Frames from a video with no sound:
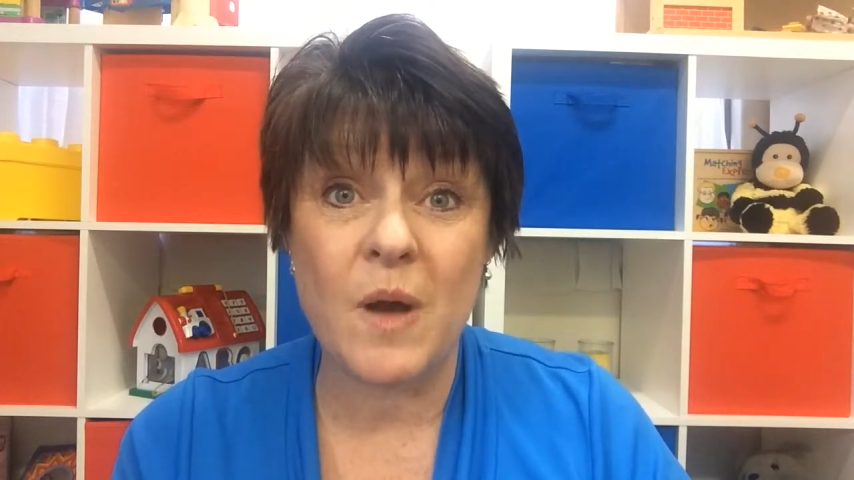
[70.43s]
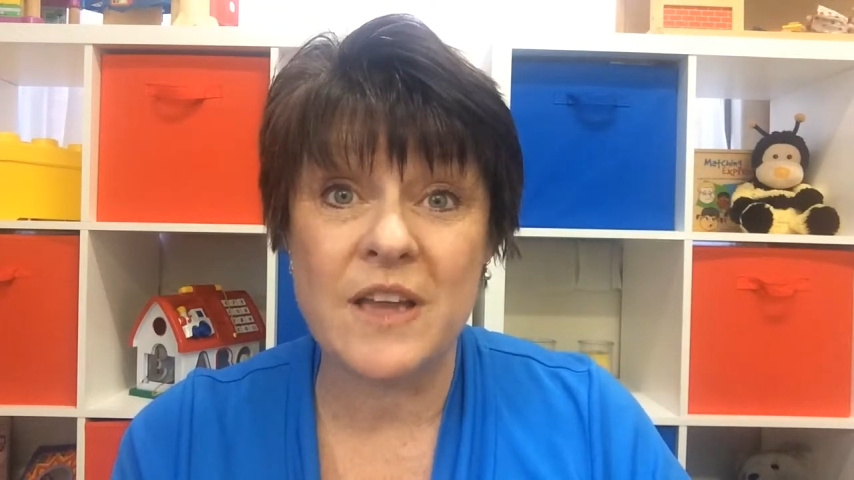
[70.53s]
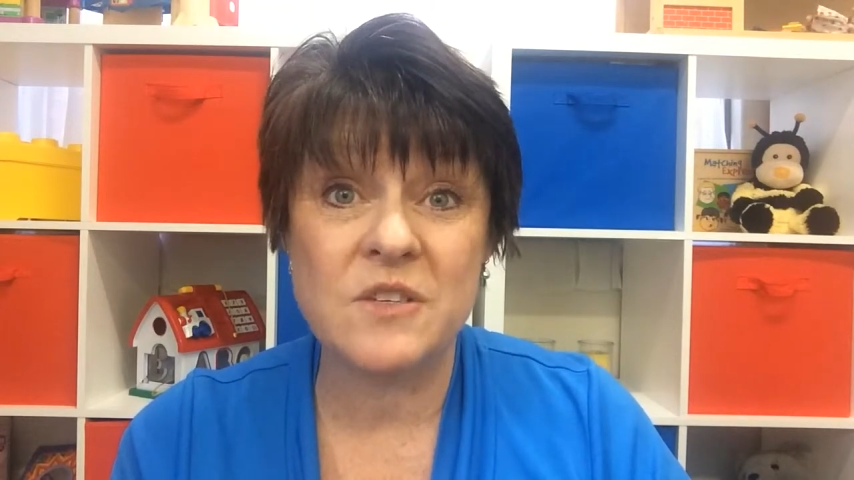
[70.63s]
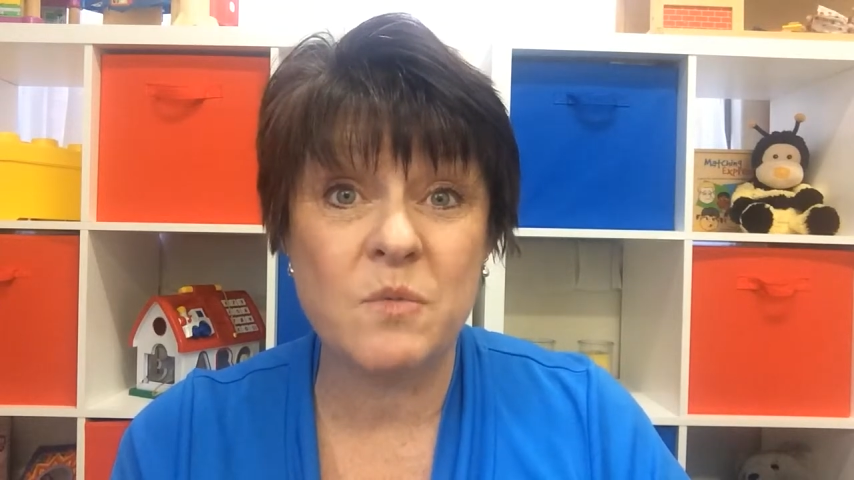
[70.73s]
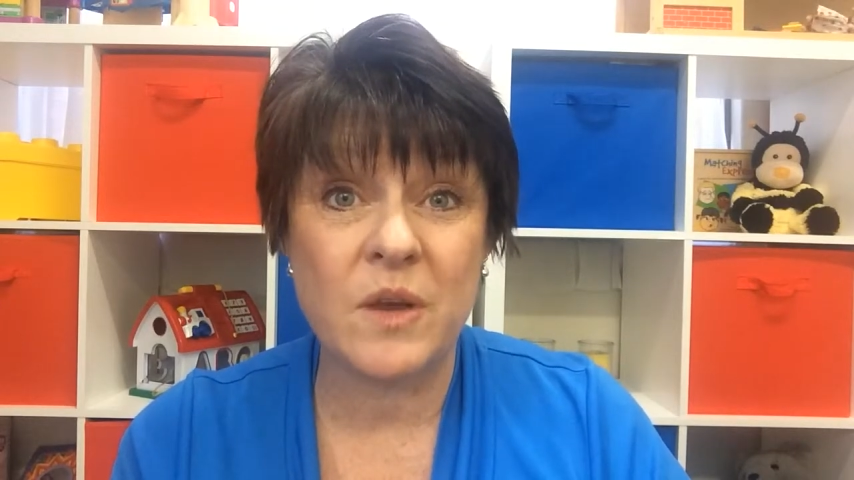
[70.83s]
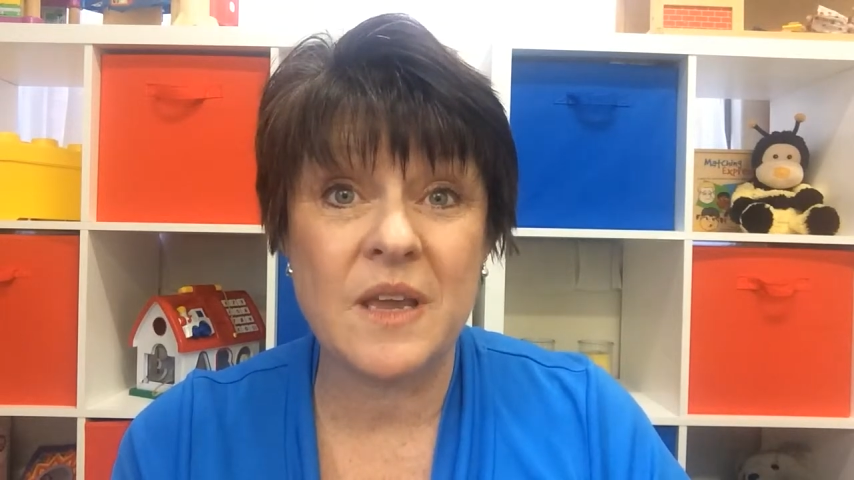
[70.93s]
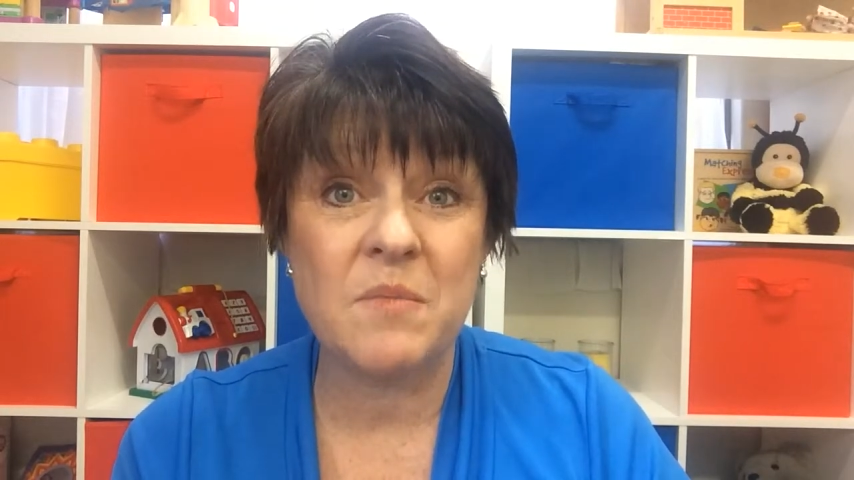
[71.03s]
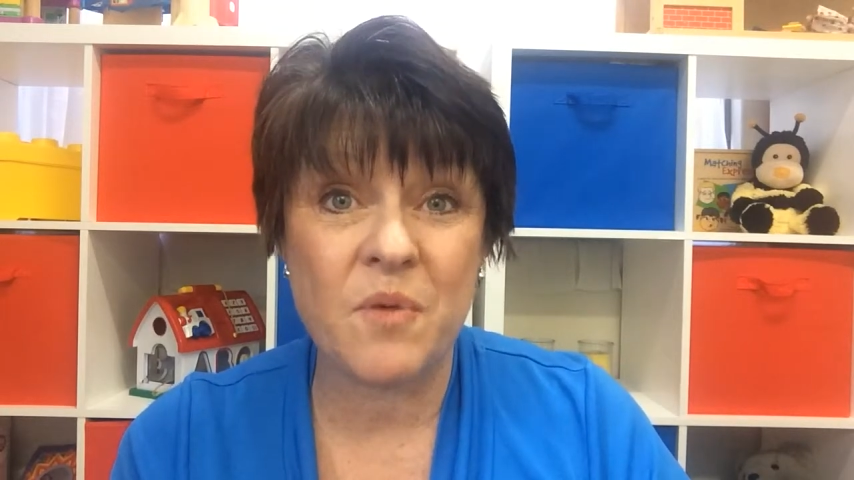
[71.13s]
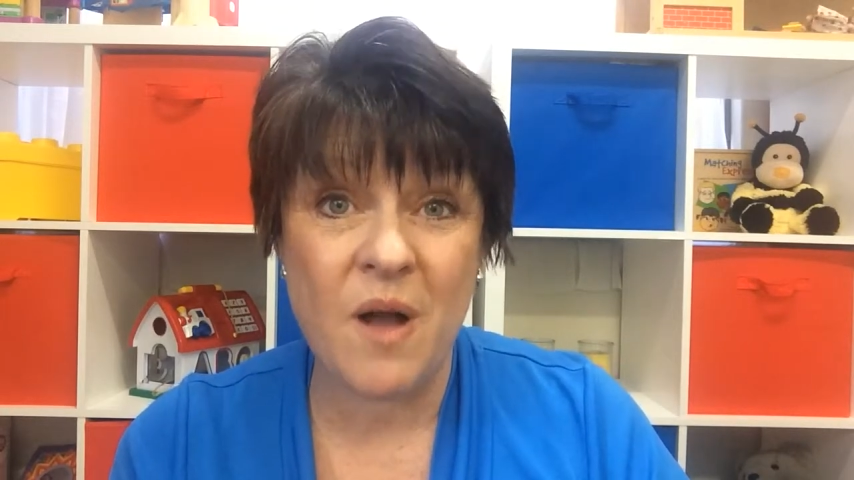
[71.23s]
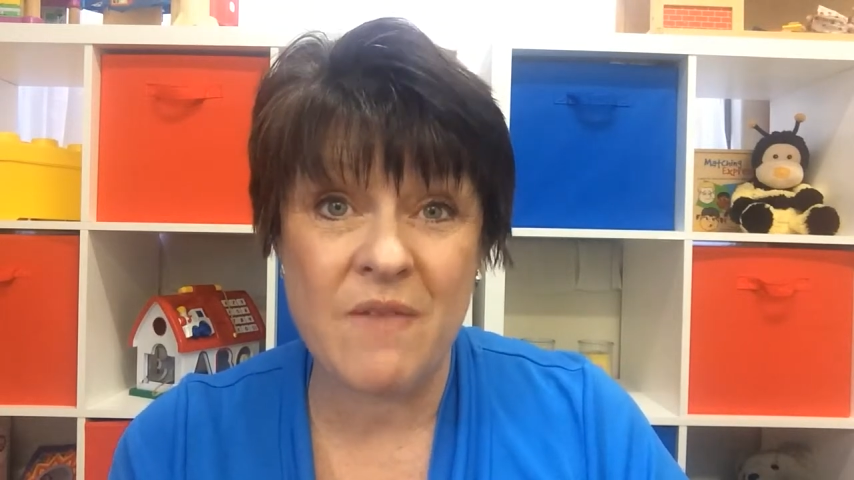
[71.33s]
way to work
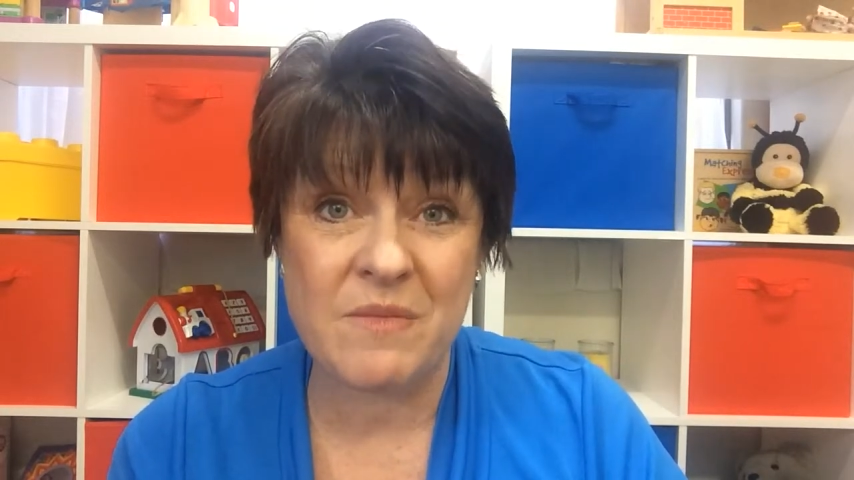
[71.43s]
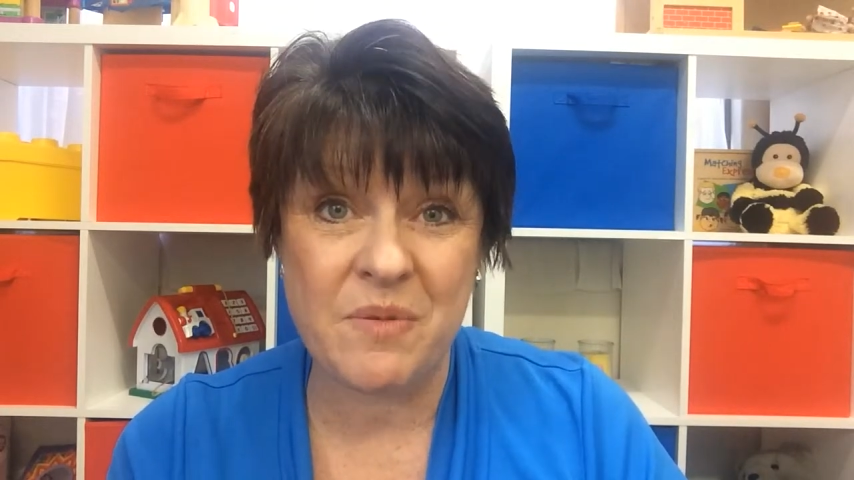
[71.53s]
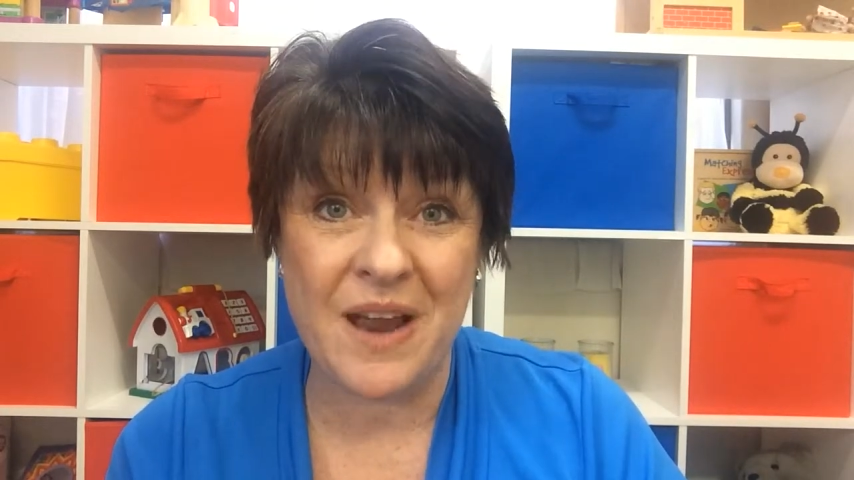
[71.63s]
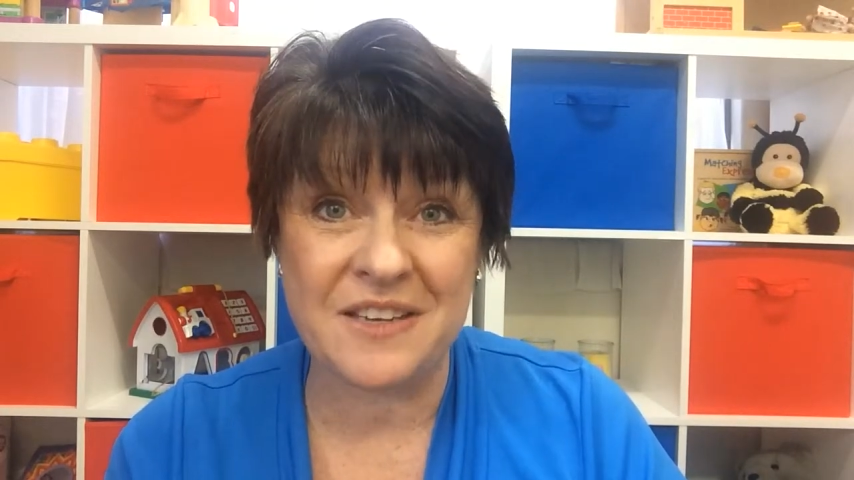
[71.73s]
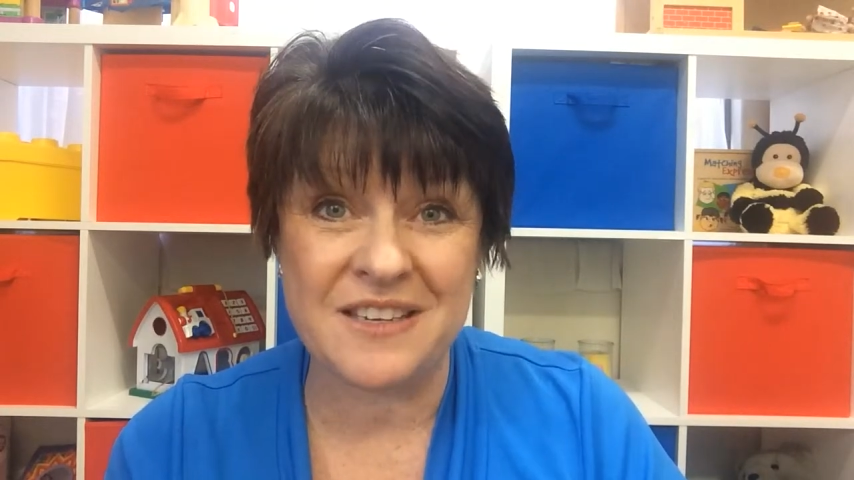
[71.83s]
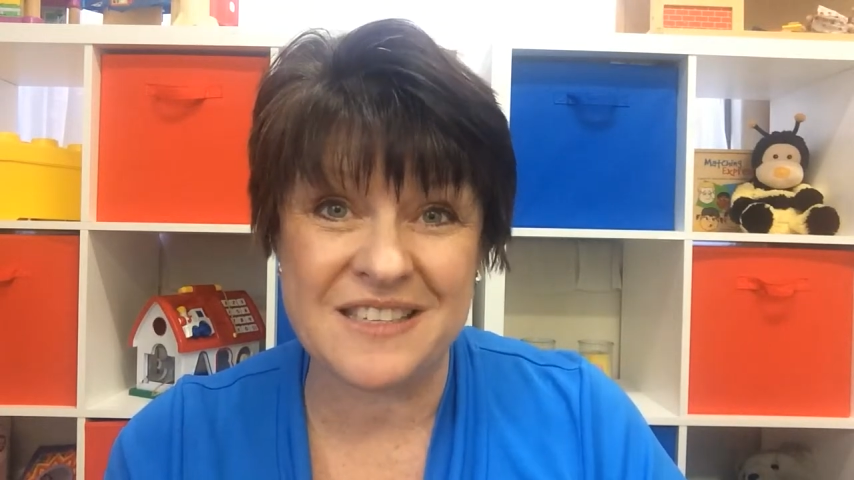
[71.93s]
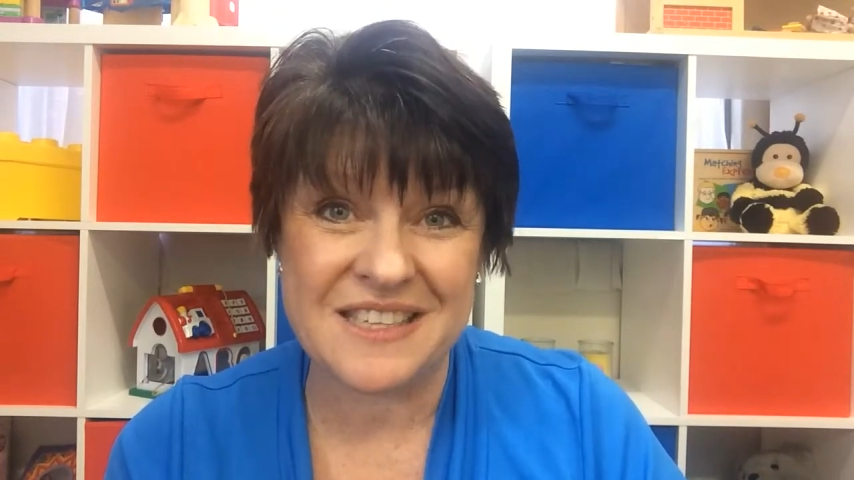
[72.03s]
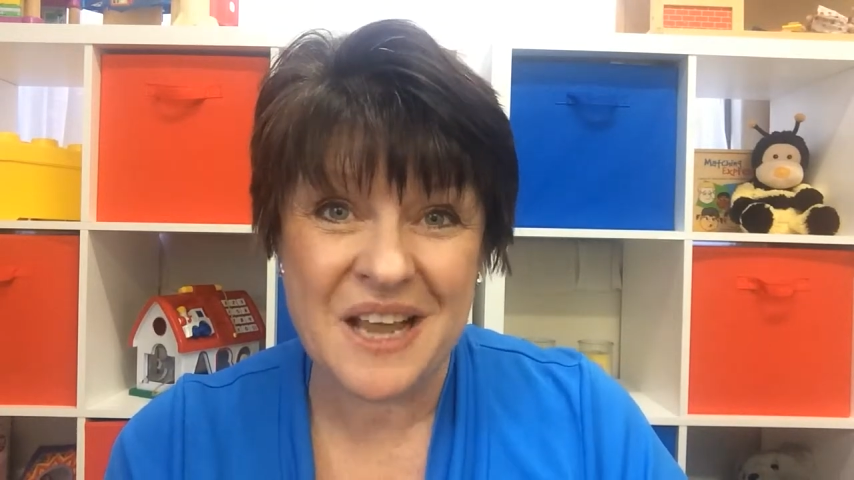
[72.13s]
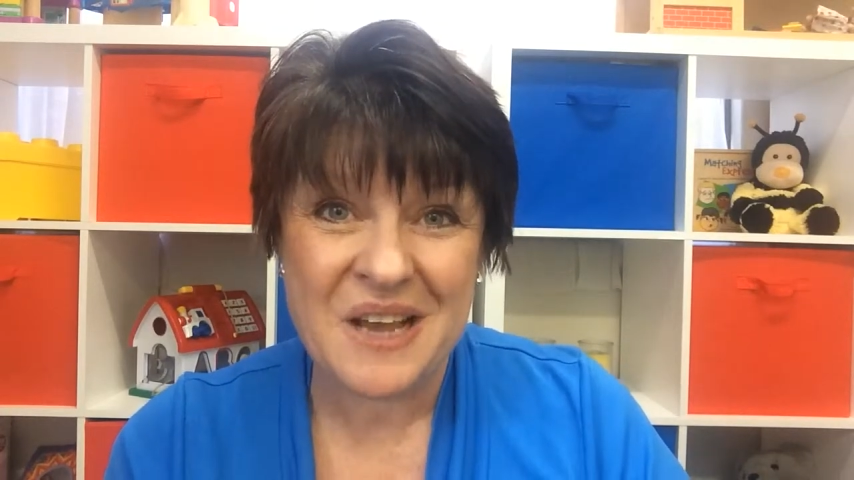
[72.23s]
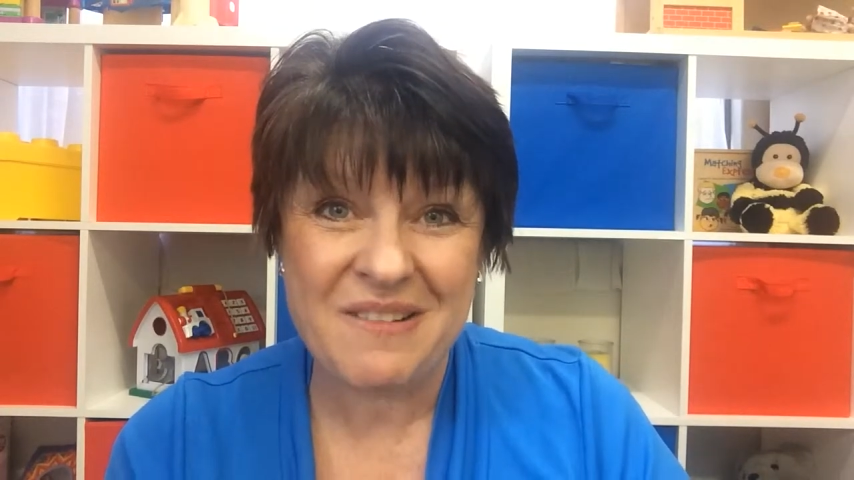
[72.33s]
in private practice,